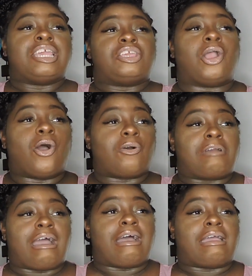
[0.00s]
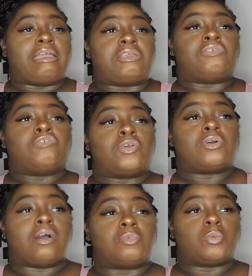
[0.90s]
y'all got and you feel
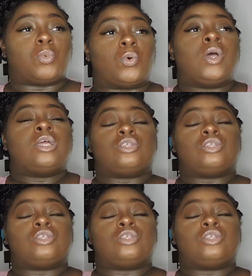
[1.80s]
comfortable.